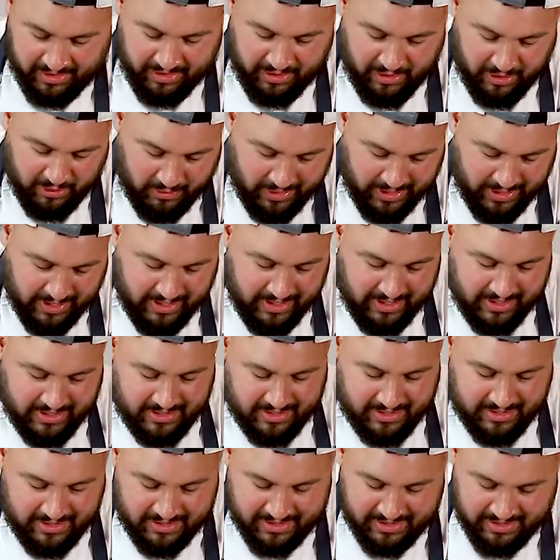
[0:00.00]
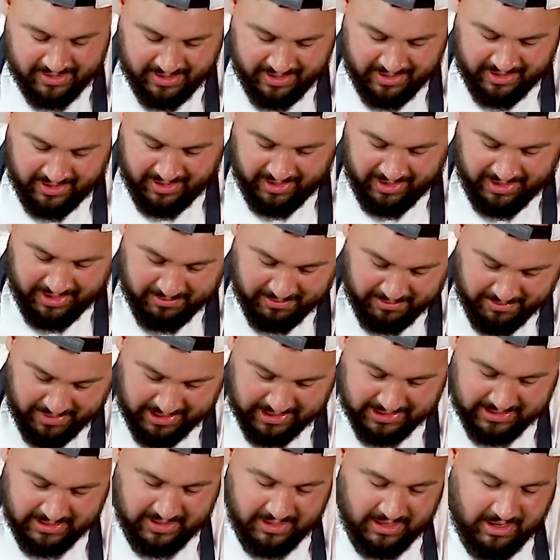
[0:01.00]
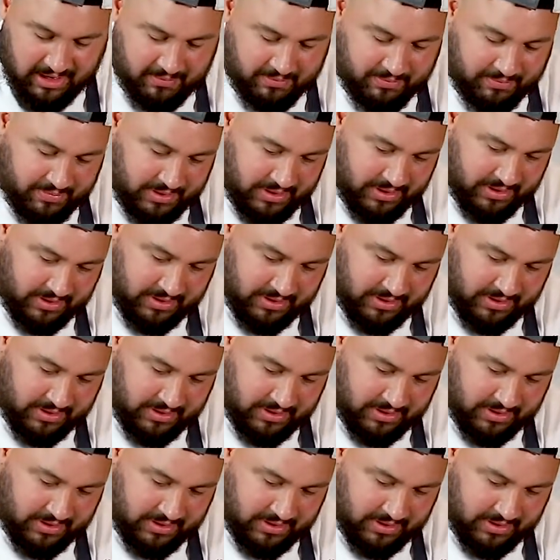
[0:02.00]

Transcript: Go ahead and mix it up.